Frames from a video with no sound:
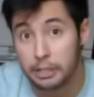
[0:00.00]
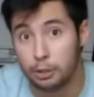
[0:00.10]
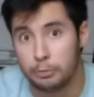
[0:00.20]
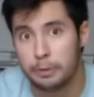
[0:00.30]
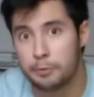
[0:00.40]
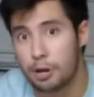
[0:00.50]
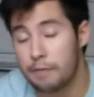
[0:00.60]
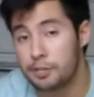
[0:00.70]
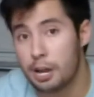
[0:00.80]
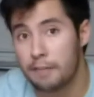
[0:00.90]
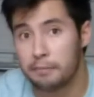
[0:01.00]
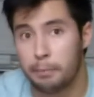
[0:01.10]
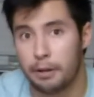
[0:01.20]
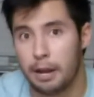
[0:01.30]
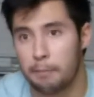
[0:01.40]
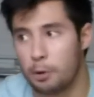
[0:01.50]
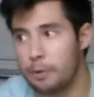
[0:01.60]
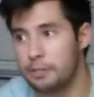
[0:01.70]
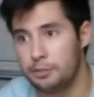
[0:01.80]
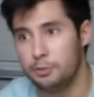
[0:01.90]
the aluminum drive shaft, but I'm
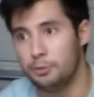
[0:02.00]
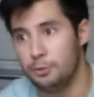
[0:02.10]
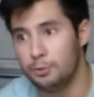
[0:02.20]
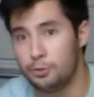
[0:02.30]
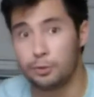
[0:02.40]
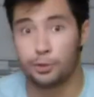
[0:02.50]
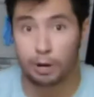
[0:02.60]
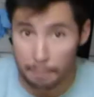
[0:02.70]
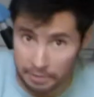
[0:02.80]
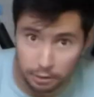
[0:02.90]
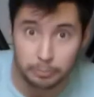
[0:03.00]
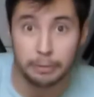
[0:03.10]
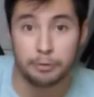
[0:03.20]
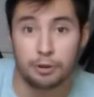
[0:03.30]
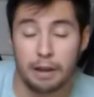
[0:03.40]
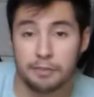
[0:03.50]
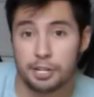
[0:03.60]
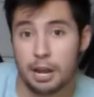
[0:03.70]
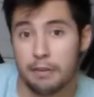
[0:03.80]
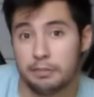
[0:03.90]
going to drop the aluminum drive
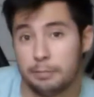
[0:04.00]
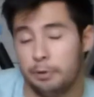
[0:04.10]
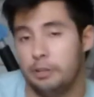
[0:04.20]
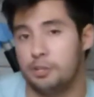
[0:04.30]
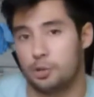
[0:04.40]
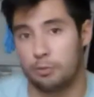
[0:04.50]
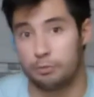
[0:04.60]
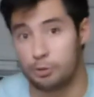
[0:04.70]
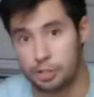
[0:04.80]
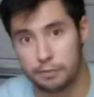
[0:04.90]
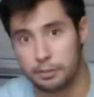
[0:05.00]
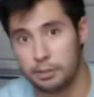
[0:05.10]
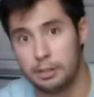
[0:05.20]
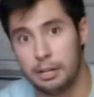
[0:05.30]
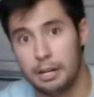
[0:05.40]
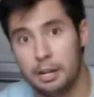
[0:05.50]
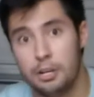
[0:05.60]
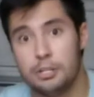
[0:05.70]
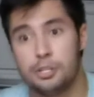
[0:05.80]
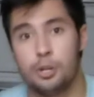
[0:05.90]
shaft to put in the short throw shifter.
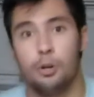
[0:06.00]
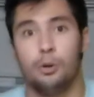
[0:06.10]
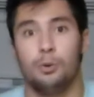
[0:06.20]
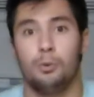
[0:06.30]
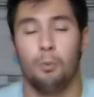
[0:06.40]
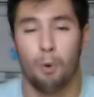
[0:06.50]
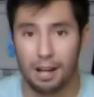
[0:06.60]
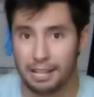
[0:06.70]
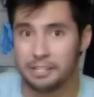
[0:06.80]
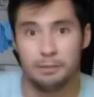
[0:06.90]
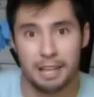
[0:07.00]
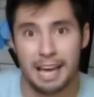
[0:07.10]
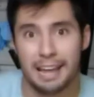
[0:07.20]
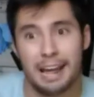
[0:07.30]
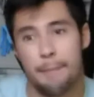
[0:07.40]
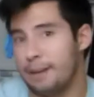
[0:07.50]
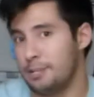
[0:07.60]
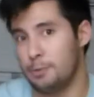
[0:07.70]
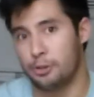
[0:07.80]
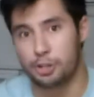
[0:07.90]
So while I do that, I might
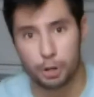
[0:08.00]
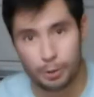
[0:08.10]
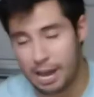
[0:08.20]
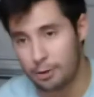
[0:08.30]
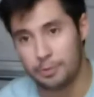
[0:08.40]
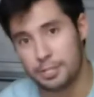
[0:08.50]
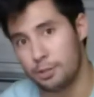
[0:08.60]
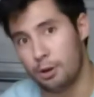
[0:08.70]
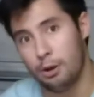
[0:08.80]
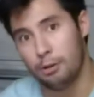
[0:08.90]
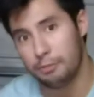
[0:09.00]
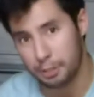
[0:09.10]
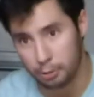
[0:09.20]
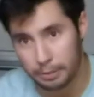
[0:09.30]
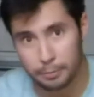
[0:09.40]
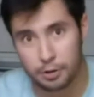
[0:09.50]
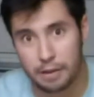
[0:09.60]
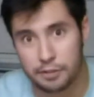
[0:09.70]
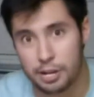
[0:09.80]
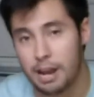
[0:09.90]
as well show you how to install the aluminum
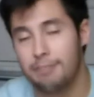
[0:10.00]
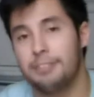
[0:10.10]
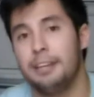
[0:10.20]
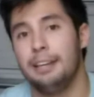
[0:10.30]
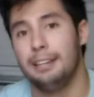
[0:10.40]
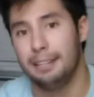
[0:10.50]
drive shaft